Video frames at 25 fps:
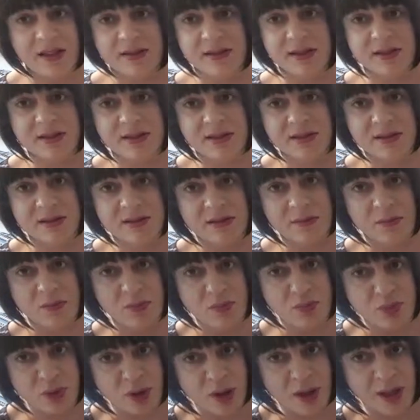just
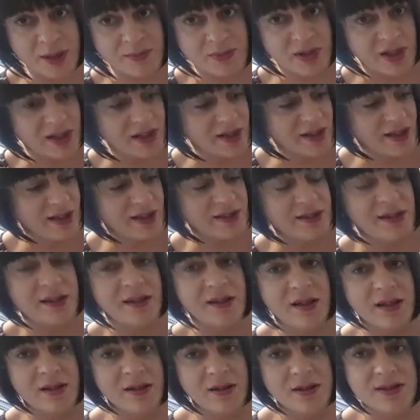primed it and then
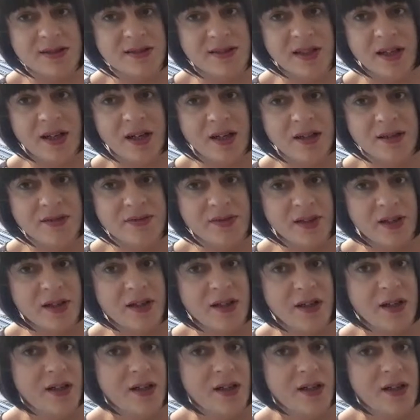I glossed it over.